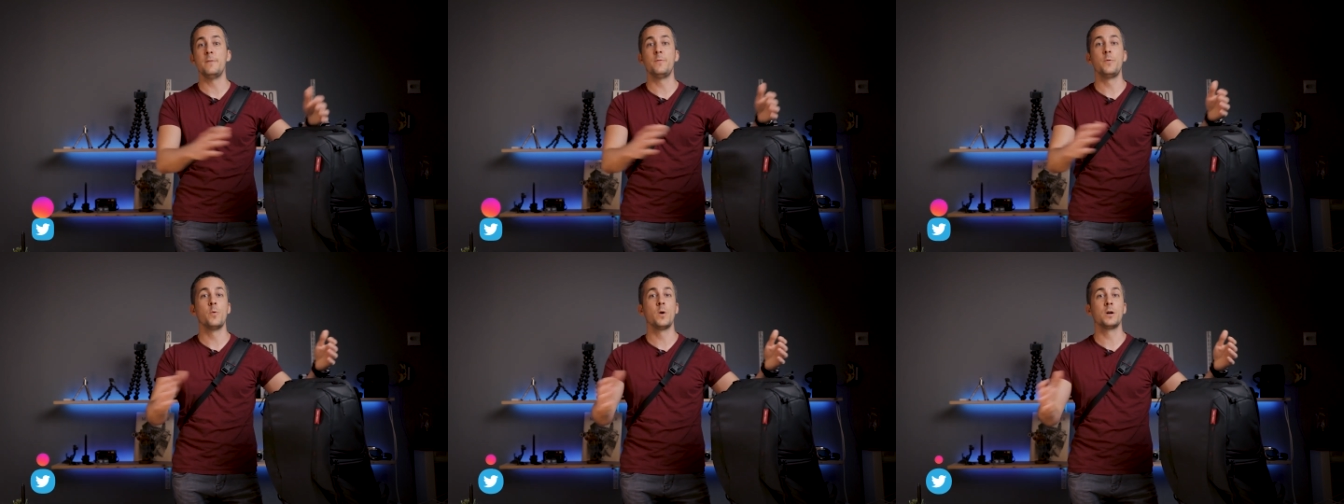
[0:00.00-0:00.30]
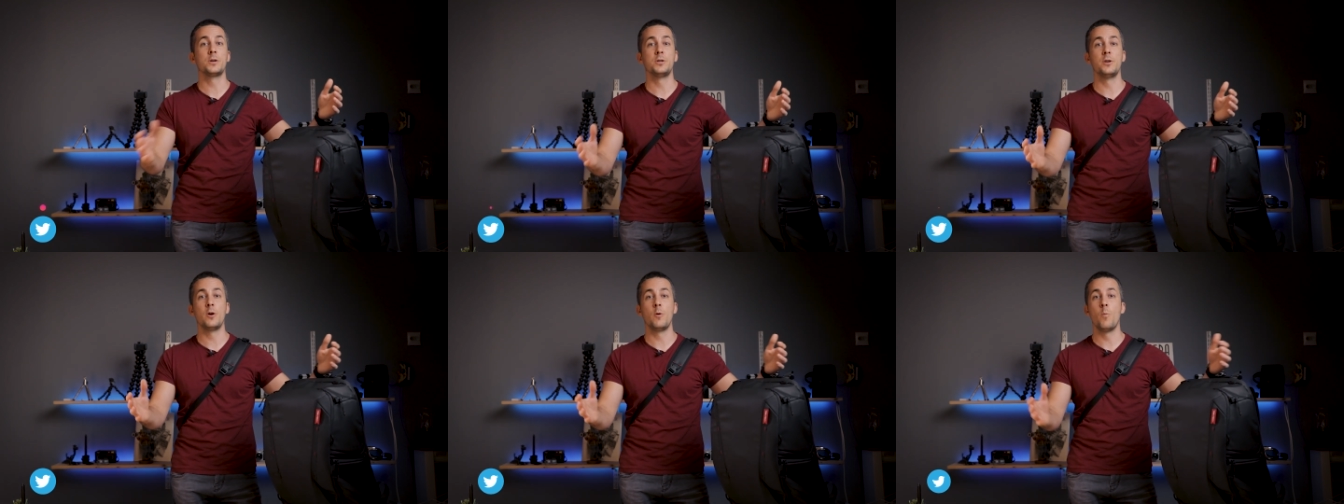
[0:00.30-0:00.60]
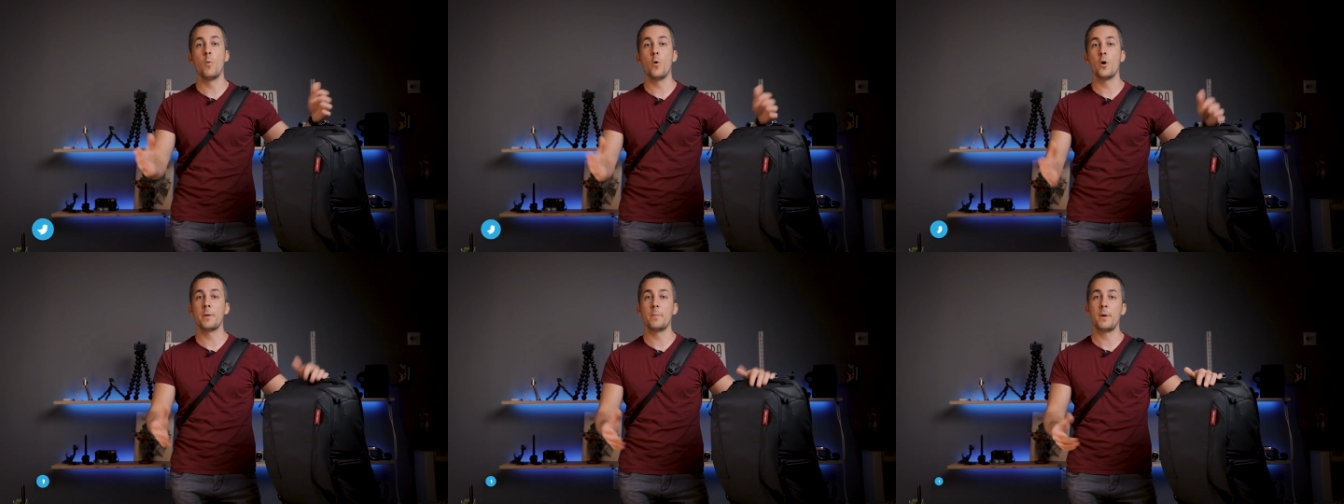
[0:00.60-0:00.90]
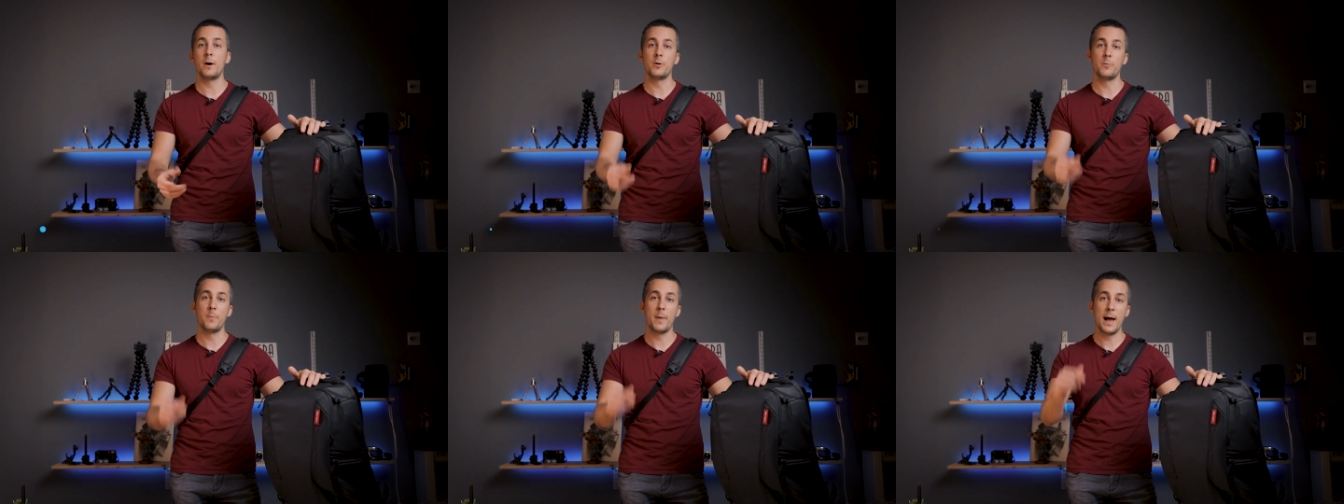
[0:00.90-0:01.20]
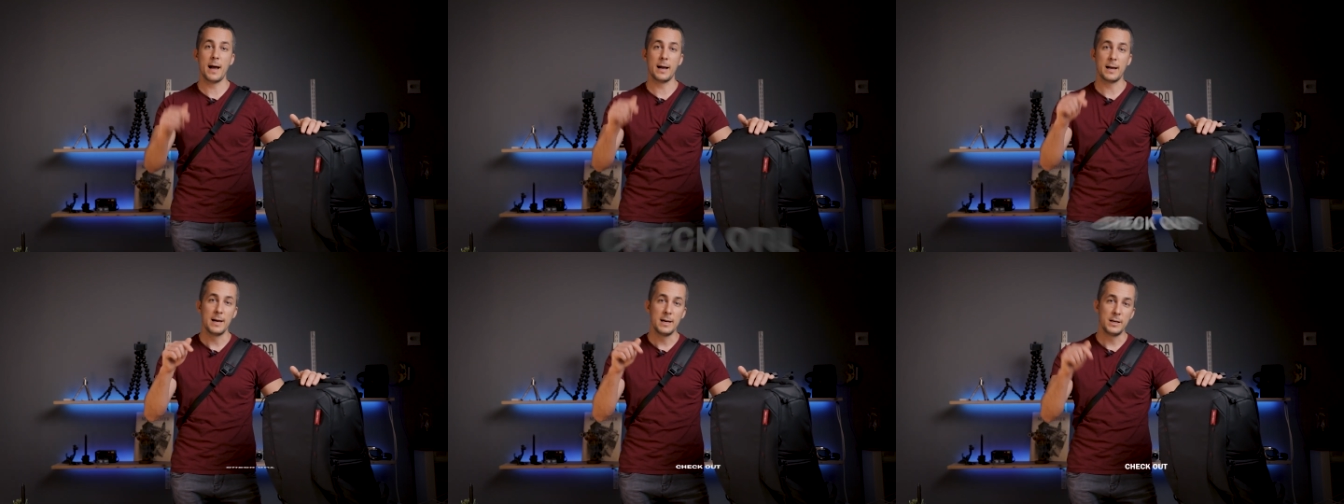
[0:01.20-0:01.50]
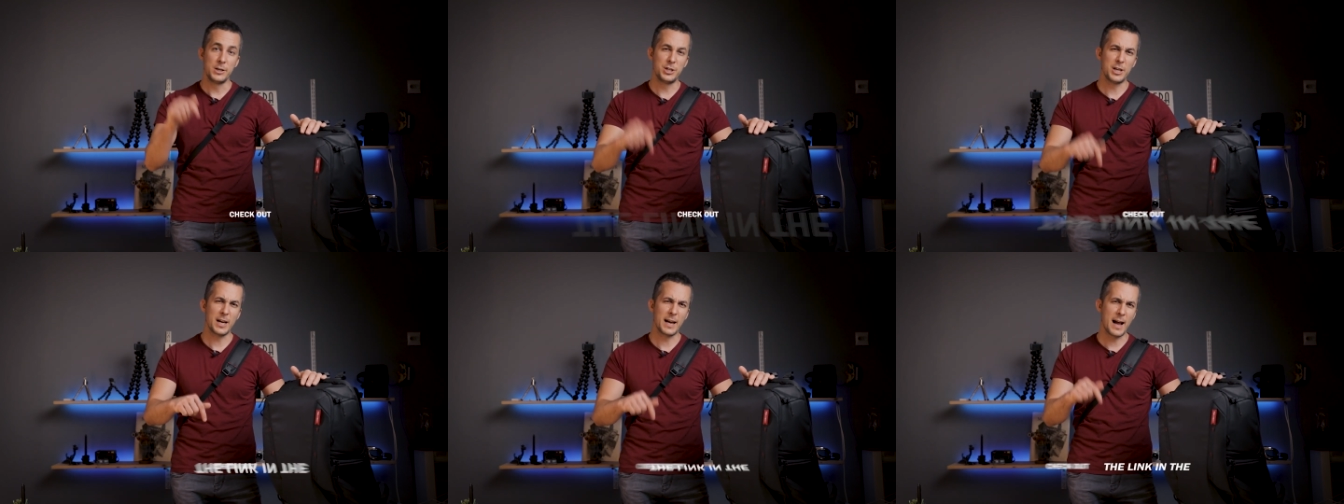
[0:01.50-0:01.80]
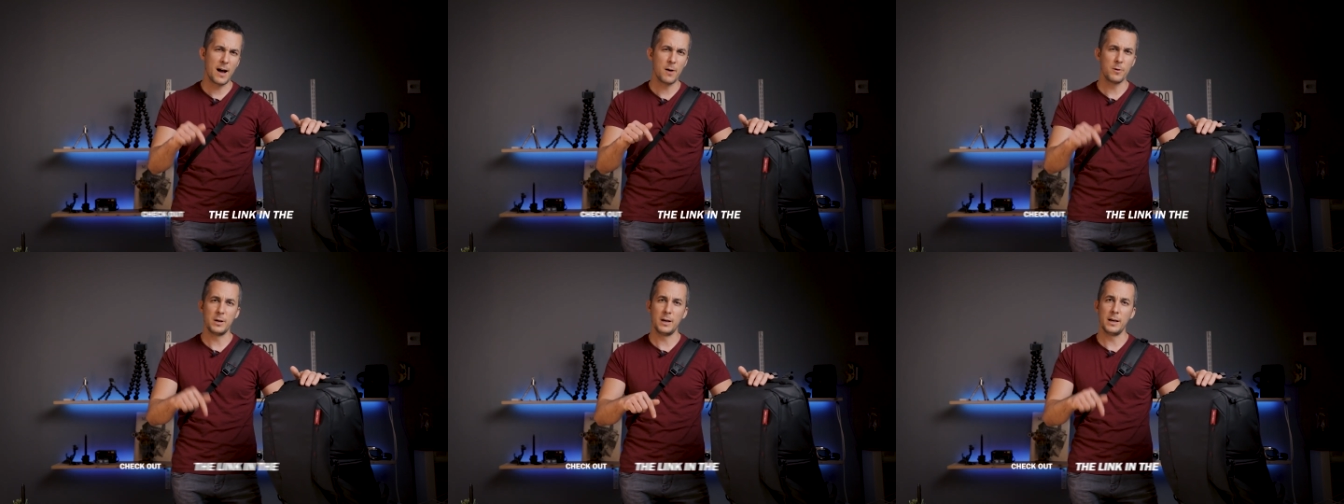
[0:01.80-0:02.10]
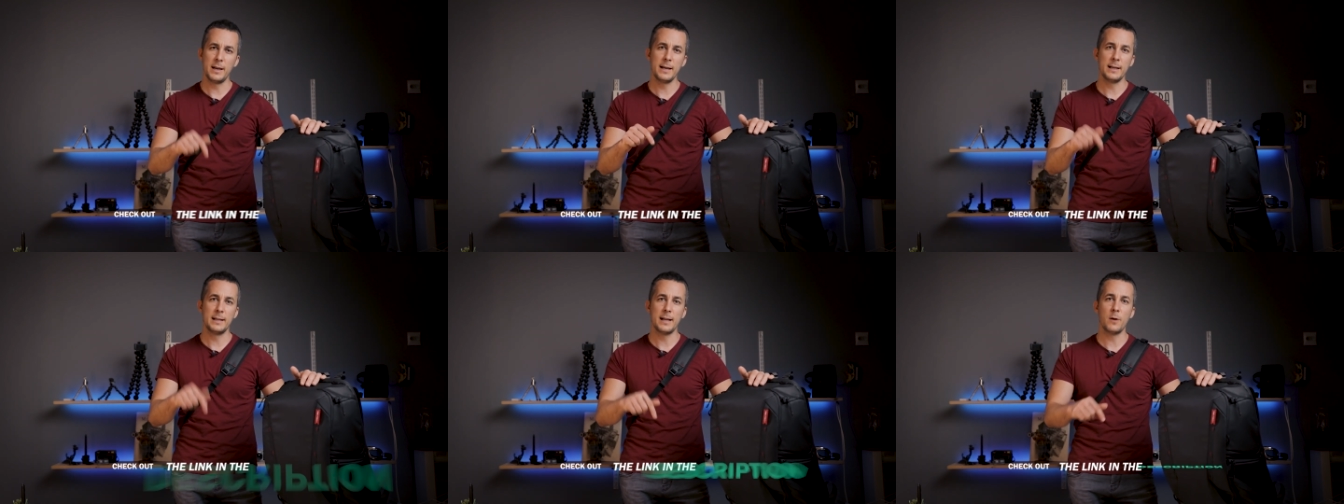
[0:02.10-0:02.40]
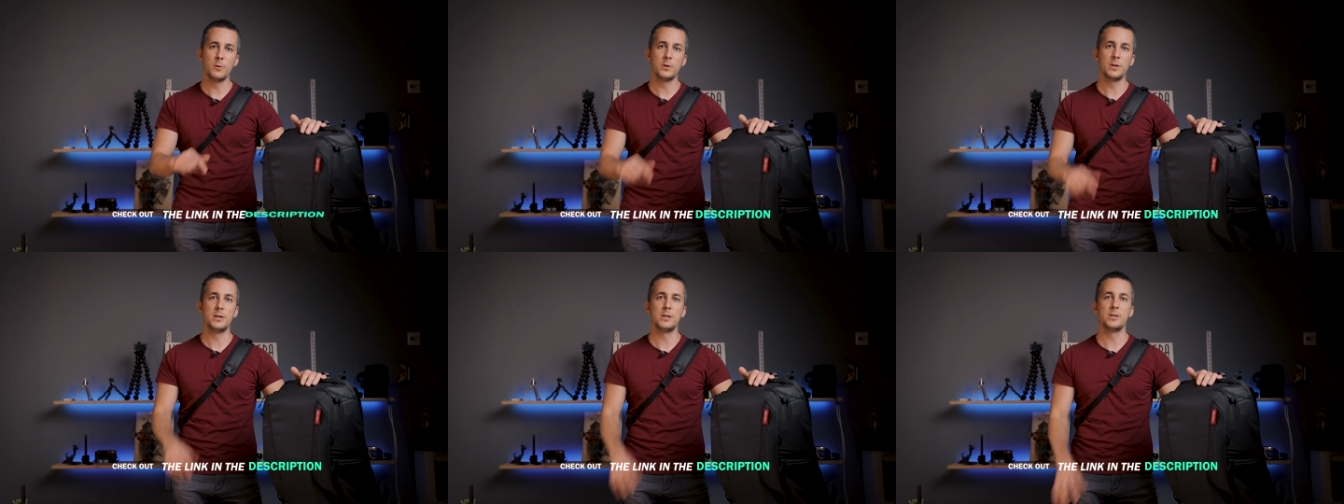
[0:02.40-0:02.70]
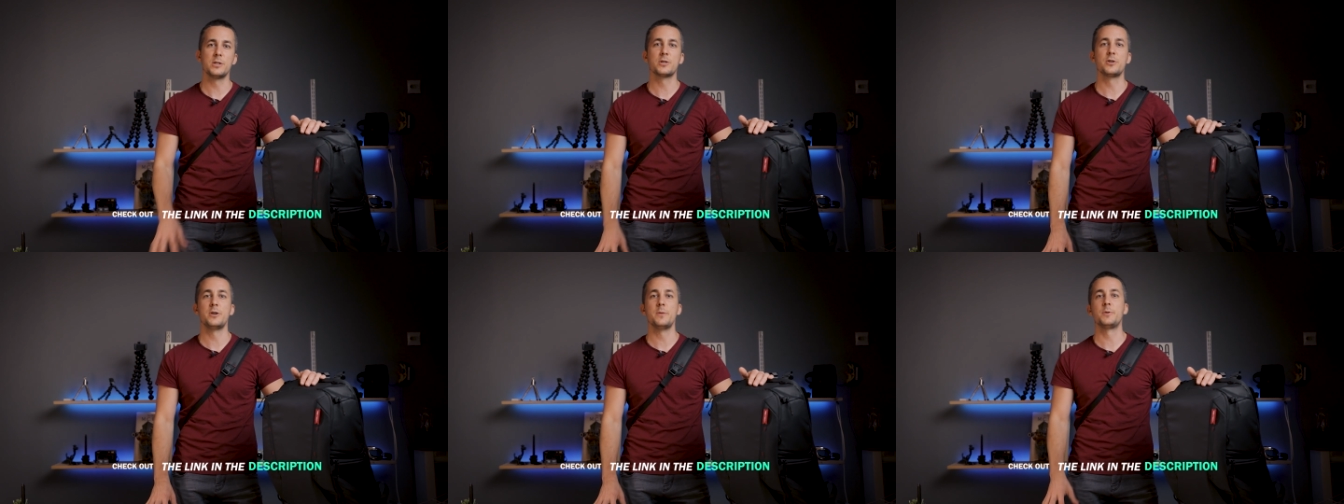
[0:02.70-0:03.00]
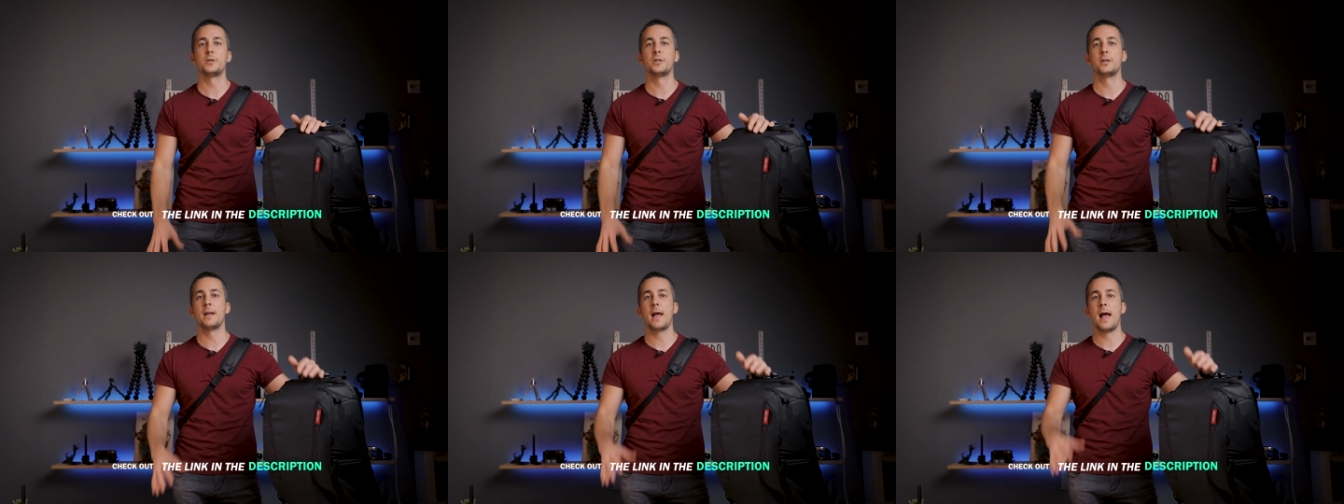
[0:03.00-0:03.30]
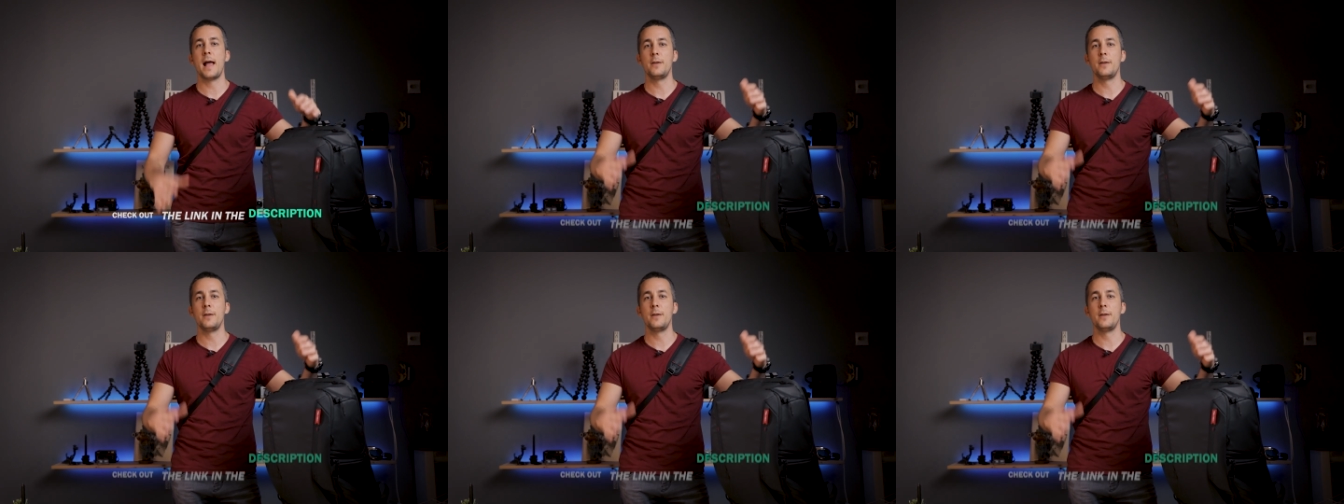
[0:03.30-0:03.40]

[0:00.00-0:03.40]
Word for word: If you want to know more about the bag, check out the link down there in the description